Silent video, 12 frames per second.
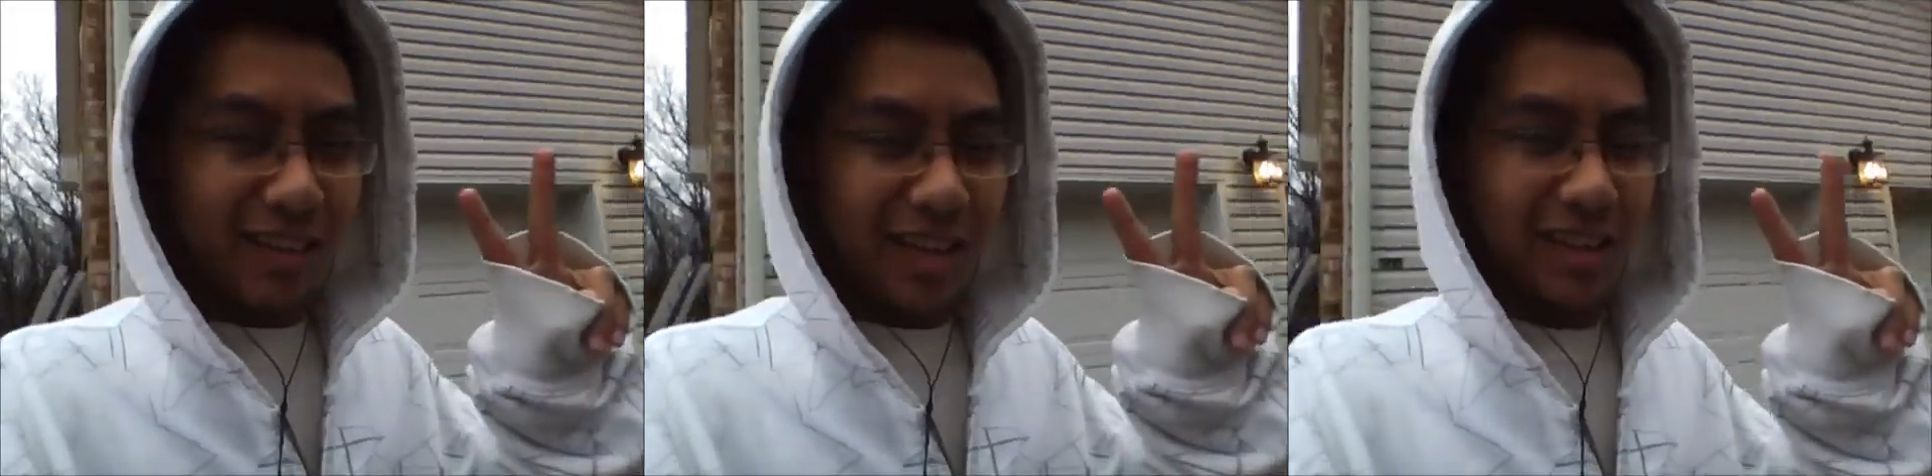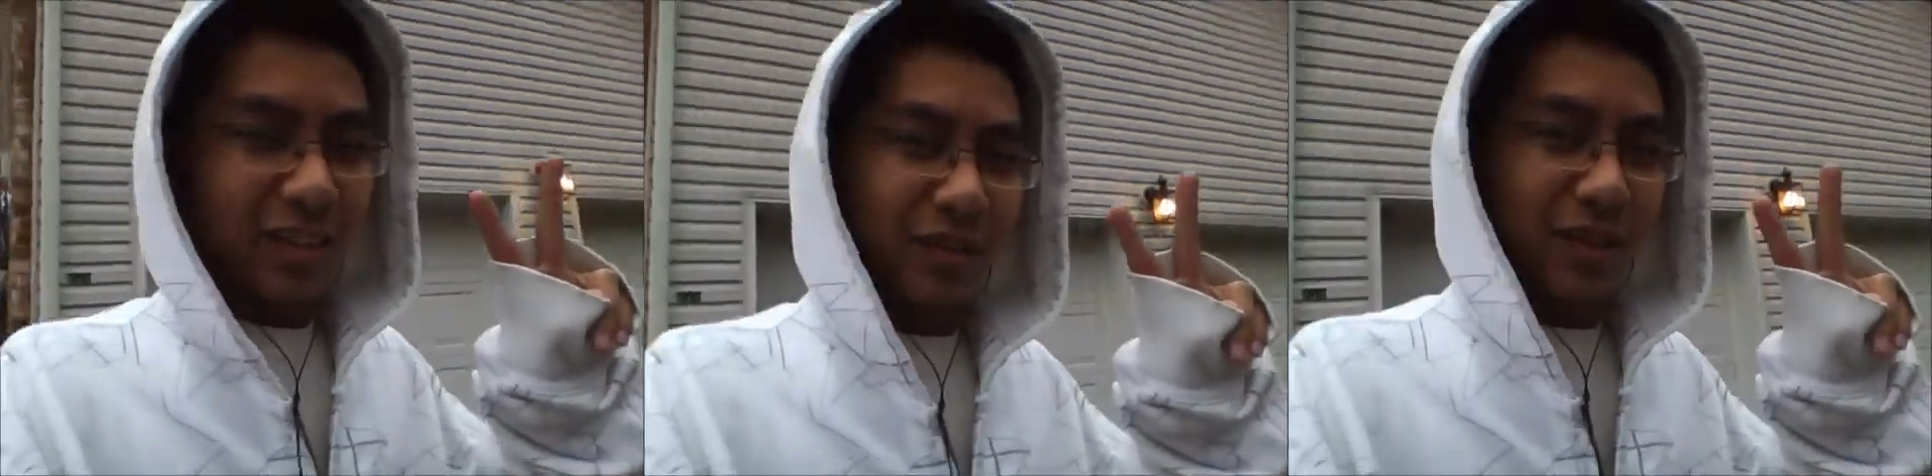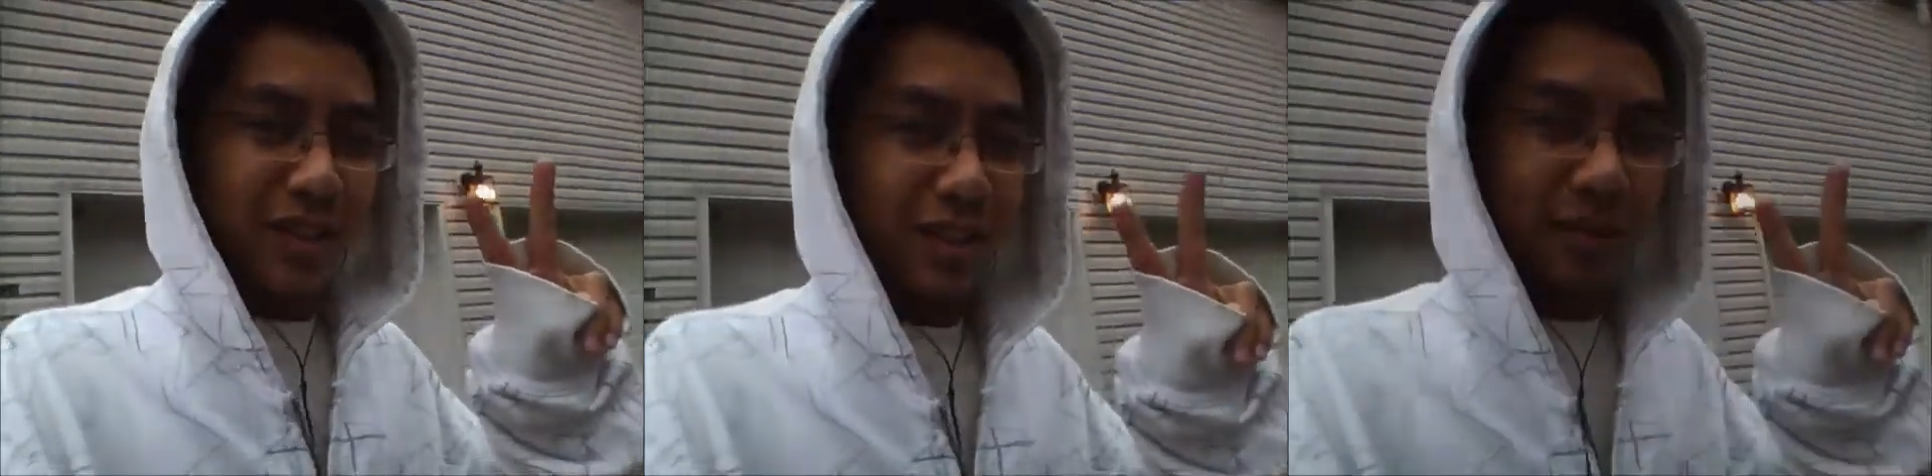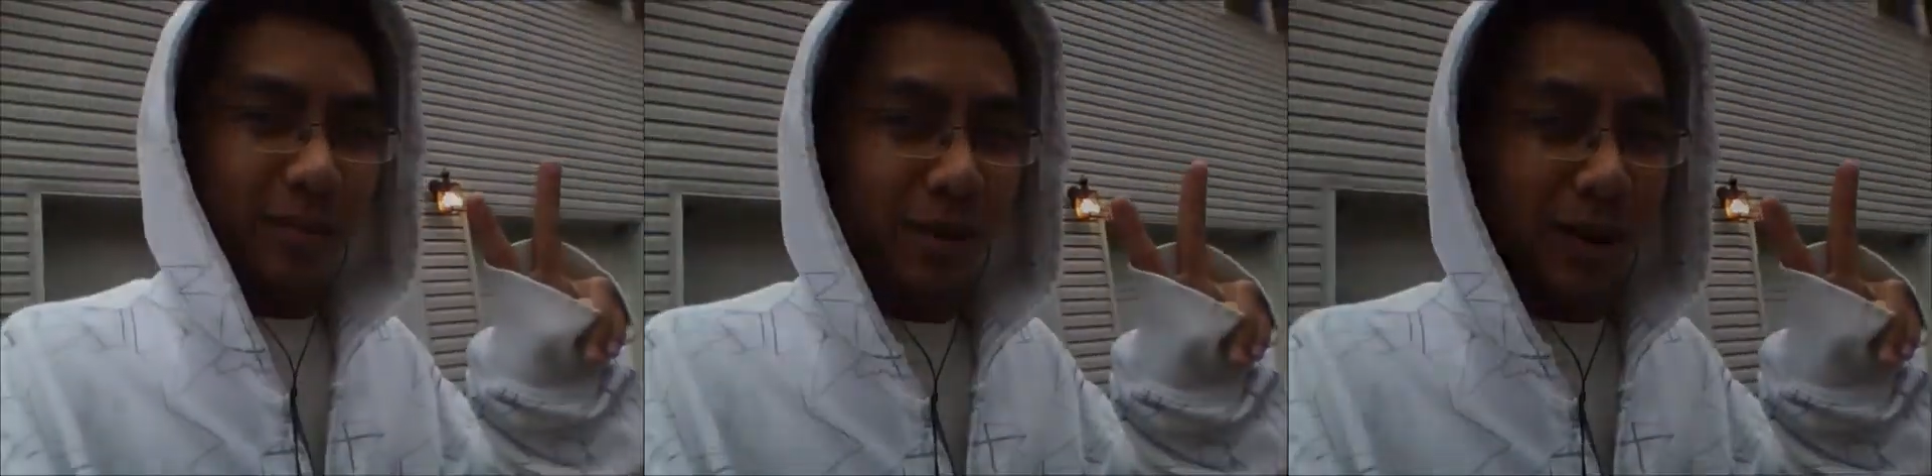That's it for the
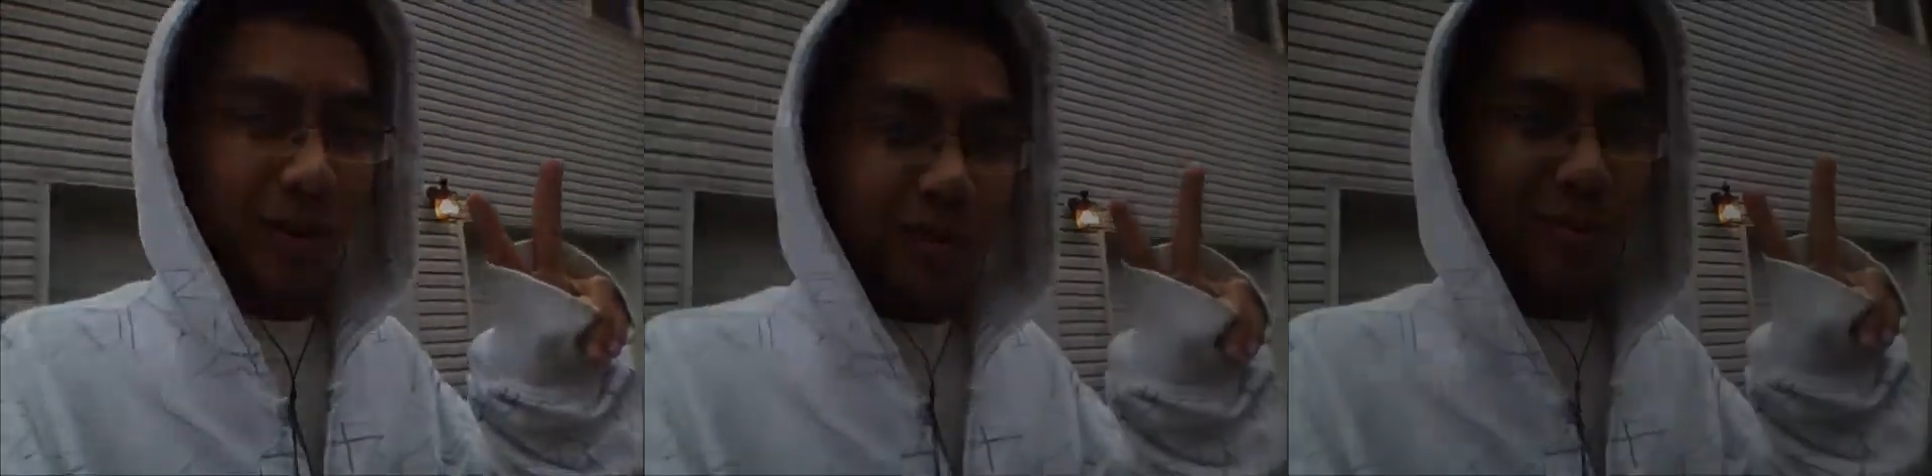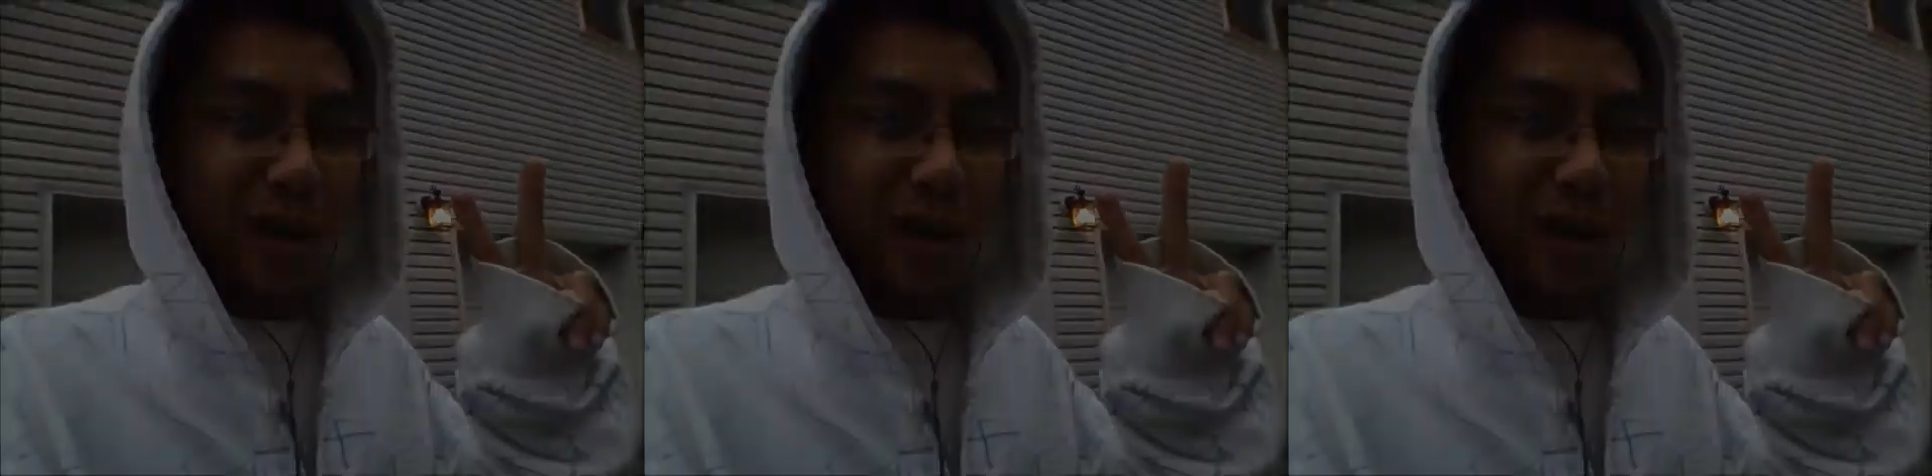secret vlogs.